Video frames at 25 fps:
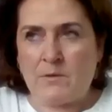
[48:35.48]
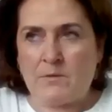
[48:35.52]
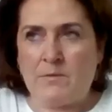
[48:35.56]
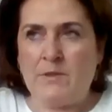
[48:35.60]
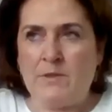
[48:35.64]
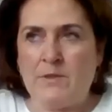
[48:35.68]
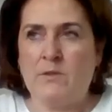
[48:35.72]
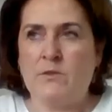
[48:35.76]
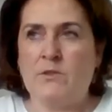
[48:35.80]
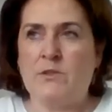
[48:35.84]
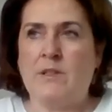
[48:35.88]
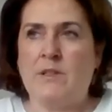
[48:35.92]
what
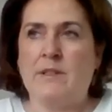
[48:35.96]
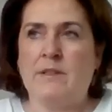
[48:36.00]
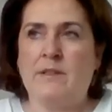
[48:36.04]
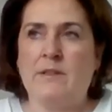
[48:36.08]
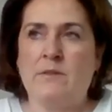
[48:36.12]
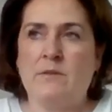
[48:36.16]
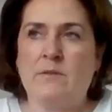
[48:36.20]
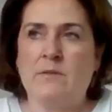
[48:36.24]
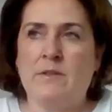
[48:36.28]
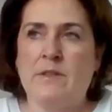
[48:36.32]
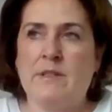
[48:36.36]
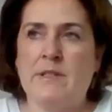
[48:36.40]
we usually
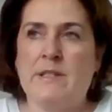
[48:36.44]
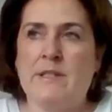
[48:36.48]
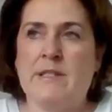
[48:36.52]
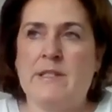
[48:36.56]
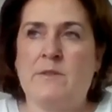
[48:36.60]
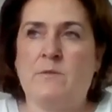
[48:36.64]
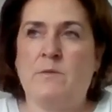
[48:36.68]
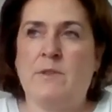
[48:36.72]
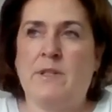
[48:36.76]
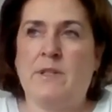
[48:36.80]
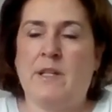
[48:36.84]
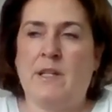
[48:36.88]
do
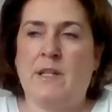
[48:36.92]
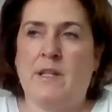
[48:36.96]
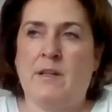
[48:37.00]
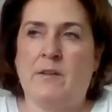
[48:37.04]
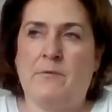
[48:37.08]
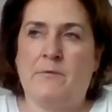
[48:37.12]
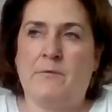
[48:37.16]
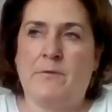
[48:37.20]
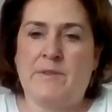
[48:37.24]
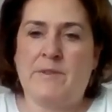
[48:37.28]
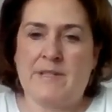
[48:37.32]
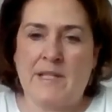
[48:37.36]
is we
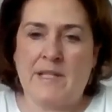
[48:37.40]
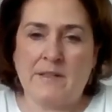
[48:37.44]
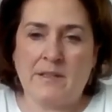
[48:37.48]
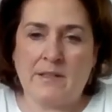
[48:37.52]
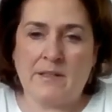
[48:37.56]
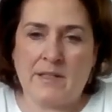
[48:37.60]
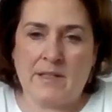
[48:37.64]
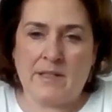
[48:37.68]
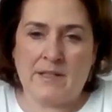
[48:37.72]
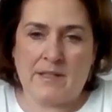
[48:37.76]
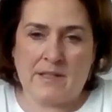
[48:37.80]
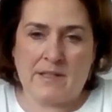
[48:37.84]
have
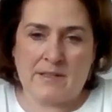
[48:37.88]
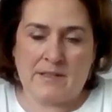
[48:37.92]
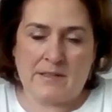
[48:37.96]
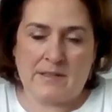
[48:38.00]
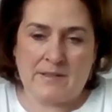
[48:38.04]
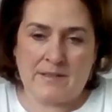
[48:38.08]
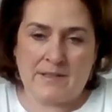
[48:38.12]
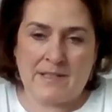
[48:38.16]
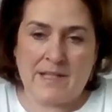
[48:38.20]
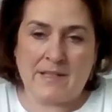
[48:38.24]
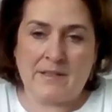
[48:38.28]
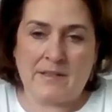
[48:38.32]

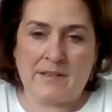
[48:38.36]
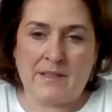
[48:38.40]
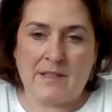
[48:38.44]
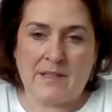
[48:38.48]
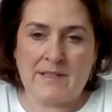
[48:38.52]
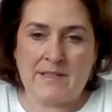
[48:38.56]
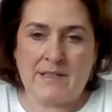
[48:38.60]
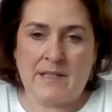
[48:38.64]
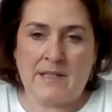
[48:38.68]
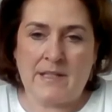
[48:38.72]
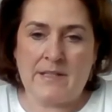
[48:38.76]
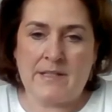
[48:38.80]

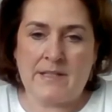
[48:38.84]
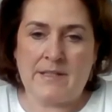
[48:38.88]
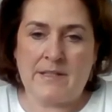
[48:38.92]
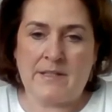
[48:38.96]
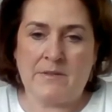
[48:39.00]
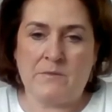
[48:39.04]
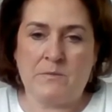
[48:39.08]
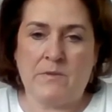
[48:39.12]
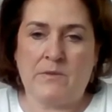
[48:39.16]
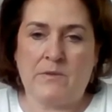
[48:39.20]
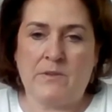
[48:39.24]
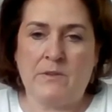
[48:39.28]
standardized
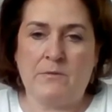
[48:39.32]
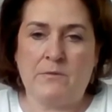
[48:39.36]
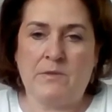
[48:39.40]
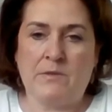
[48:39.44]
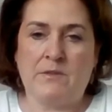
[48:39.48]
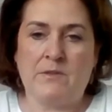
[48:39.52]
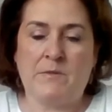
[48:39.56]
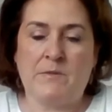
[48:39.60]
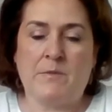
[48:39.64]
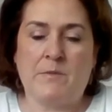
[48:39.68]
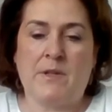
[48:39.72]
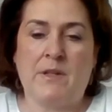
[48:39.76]
assays with
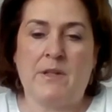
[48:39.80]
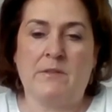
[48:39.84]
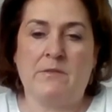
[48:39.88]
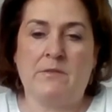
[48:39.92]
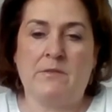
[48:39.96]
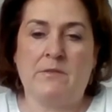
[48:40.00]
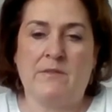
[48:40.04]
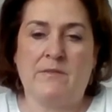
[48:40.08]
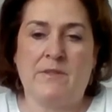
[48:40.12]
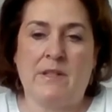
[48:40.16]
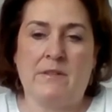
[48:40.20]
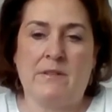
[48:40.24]
different
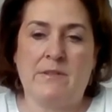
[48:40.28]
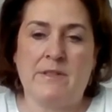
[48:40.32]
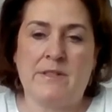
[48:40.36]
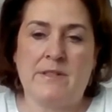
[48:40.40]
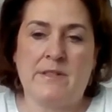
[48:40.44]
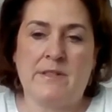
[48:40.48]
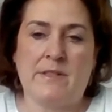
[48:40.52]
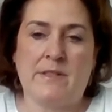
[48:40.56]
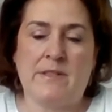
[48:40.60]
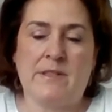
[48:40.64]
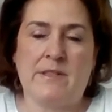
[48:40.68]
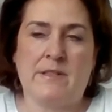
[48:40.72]
respiratory
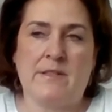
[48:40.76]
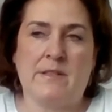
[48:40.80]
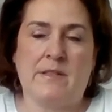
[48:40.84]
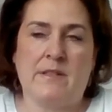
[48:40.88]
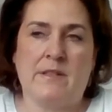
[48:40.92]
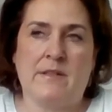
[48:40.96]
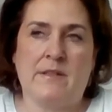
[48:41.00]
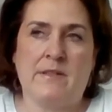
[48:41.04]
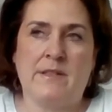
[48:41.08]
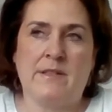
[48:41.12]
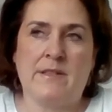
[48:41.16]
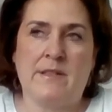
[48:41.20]
viruses.
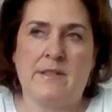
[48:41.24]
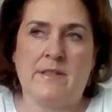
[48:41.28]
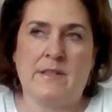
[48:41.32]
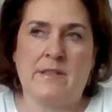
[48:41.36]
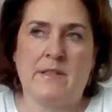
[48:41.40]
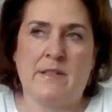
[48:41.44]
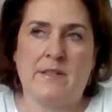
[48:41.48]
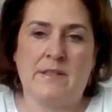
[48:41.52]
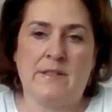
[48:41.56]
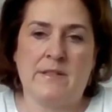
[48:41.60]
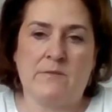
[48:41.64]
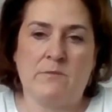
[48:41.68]
This
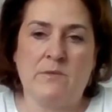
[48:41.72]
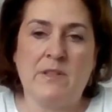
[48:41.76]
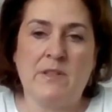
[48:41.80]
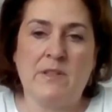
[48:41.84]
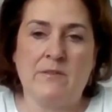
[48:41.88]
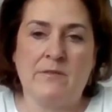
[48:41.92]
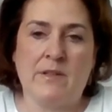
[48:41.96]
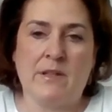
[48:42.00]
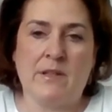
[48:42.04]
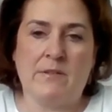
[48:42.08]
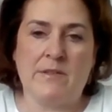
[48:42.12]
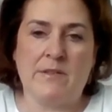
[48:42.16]
is
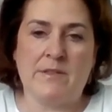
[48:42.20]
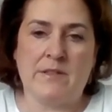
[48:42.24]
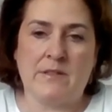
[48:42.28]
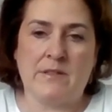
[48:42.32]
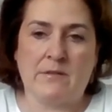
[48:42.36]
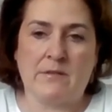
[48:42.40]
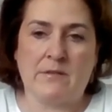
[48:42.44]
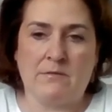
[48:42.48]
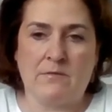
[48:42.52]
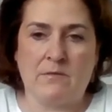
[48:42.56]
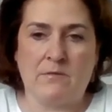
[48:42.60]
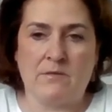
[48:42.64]

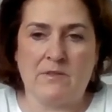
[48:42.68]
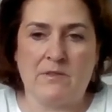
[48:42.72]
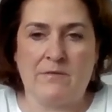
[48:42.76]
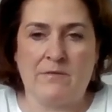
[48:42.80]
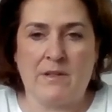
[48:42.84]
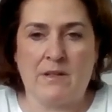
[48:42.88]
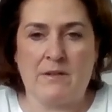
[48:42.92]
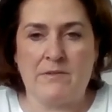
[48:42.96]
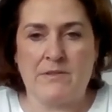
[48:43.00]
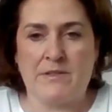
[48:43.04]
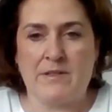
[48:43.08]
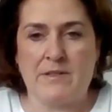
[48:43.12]
rhinoviruses,
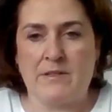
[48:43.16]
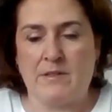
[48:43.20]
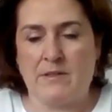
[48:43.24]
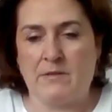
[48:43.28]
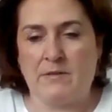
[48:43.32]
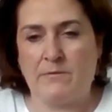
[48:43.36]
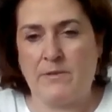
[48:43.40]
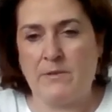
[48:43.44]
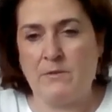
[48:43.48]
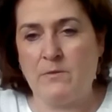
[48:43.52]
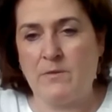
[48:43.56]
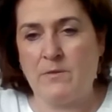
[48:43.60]
coronaviruses,
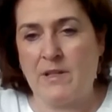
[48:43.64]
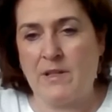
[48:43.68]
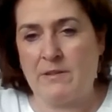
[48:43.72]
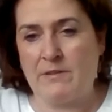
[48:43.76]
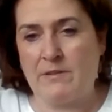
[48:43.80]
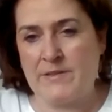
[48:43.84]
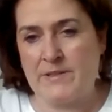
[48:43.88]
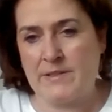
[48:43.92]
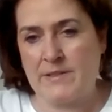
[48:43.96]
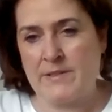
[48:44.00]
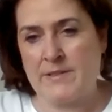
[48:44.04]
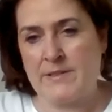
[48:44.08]
and flu
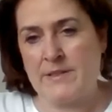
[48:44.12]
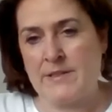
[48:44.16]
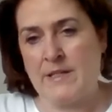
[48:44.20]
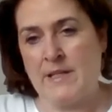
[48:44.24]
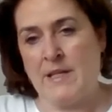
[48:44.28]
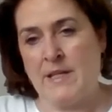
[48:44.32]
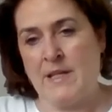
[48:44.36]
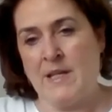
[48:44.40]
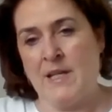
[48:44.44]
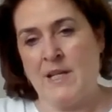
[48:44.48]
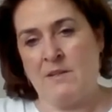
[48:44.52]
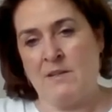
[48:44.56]
viruses,
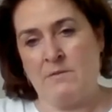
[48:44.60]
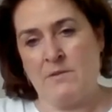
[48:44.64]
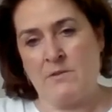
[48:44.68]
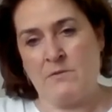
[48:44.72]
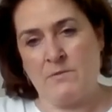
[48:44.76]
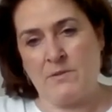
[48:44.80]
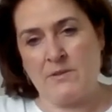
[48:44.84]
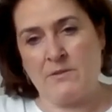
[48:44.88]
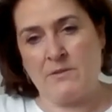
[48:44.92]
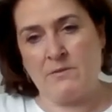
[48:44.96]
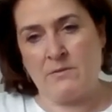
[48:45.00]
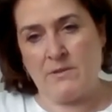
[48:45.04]

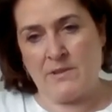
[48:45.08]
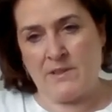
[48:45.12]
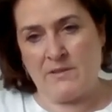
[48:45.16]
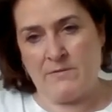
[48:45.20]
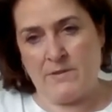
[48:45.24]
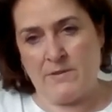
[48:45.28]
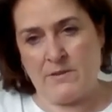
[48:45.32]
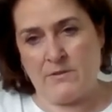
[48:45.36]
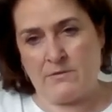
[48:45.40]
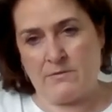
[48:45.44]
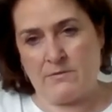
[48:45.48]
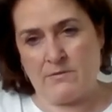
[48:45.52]
which we do in
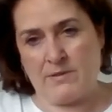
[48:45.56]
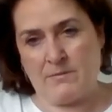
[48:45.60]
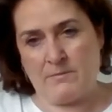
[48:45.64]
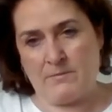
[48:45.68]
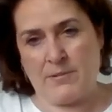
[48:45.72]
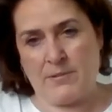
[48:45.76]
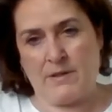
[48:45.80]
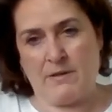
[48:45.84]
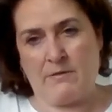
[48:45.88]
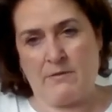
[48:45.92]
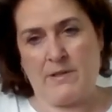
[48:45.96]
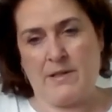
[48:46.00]
vitro in
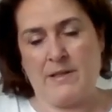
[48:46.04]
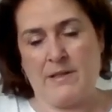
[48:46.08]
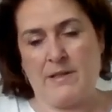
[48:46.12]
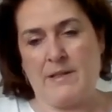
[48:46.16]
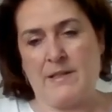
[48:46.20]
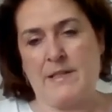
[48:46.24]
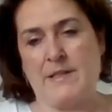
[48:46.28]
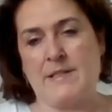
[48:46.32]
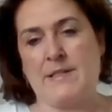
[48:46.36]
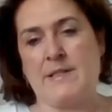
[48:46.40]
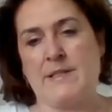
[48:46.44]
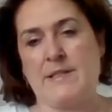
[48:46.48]

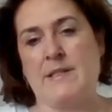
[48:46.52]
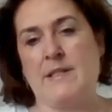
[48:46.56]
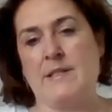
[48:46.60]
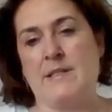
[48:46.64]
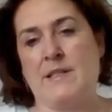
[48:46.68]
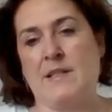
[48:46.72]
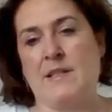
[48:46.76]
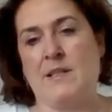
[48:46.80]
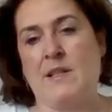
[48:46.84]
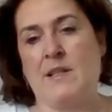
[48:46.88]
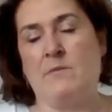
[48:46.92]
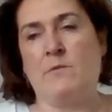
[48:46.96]
parallel
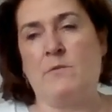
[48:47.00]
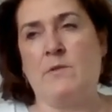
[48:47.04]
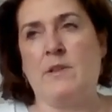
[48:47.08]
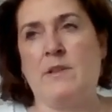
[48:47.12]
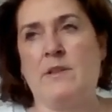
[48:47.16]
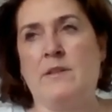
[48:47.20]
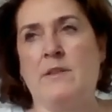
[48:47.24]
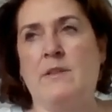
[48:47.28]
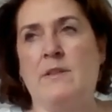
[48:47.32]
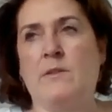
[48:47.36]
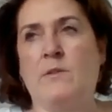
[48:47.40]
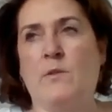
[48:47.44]
assays, and then
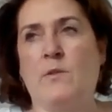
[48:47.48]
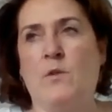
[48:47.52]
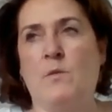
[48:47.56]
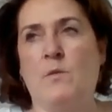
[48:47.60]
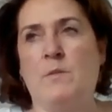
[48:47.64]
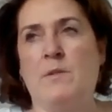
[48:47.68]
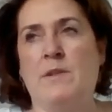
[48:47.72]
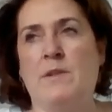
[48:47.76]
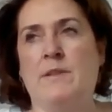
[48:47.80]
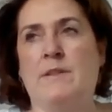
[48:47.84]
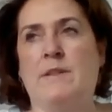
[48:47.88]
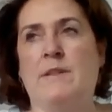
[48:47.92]
we
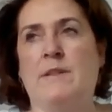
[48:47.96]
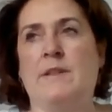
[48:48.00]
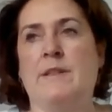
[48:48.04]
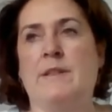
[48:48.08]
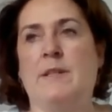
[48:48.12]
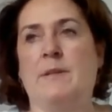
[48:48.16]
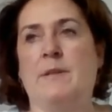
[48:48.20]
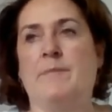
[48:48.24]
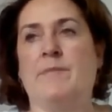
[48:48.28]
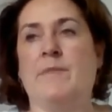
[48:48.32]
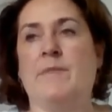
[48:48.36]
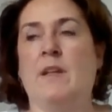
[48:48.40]
determine
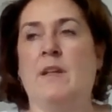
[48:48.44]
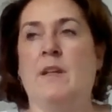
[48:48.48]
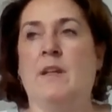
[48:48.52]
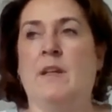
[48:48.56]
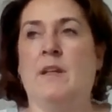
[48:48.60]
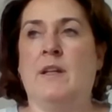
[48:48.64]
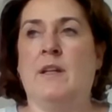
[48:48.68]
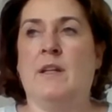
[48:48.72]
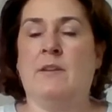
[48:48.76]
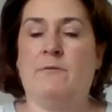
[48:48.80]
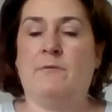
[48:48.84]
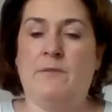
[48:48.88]
the
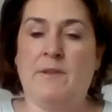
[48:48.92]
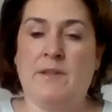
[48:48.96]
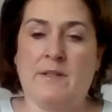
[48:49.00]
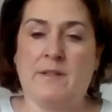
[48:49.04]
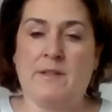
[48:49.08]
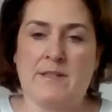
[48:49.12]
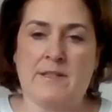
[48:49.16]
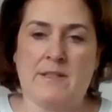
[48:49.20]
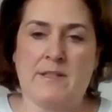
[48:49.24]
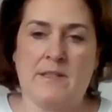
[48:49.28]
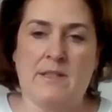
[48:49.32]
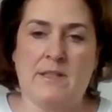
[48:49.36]

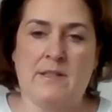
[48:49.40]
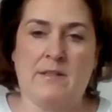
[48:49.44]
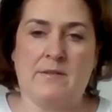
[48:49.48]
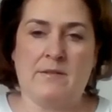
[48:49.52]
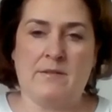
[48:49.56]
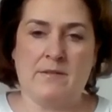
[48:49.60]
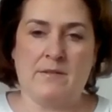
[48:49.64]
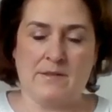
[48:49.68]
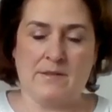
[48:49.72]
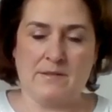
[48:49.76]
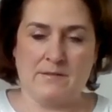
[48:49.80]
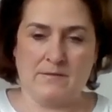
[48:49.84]

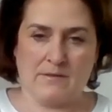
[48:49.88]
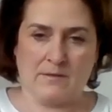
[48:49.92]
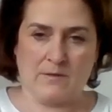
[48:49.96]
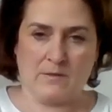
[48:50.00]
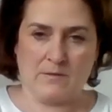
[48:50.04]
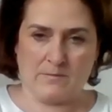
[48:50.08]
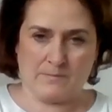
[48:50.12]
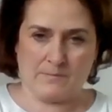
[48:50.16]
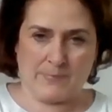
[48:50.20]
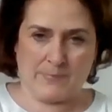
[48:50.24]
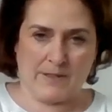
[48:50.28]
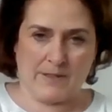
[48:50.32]
efficacy
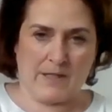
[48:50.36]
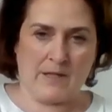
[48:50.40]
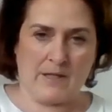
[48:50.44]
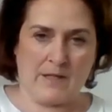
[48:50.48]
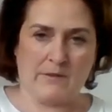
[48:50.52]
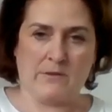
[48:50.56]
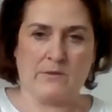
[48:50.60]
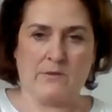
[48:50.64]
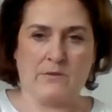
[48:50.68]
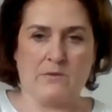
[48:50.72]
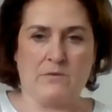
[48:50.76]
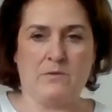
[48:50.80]

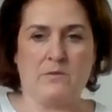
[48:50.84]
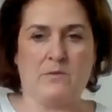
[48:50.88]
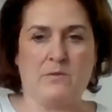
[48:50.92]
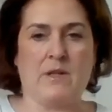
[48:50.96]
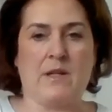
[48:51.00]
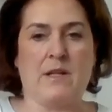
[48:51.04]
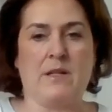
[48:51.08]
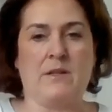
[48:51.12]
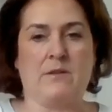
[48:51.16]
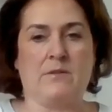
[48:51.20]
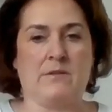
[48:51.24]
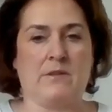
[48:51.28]
compared to
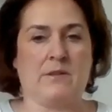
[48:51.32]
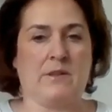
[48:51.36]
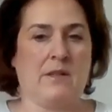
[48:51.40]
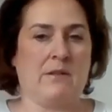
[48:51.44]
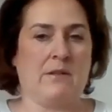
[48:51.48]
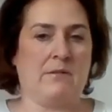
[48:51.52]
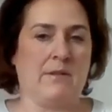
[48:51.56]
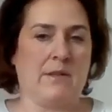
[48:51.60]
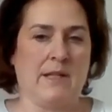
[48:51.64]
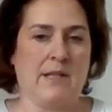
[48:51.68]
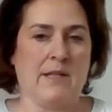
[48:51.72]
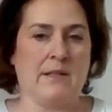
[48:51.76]
IOTA
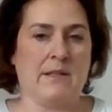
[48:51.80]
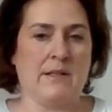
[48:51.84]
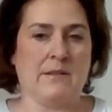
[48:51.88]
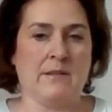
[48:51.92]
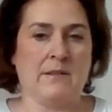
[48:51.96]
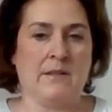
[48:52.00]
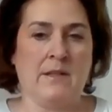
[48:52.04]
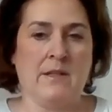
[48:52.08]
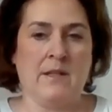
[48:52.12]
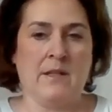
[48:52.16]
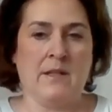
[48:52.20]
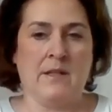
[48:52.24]

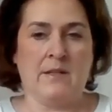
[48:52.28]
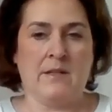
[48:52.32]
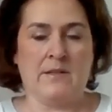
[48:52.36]
carrageenan.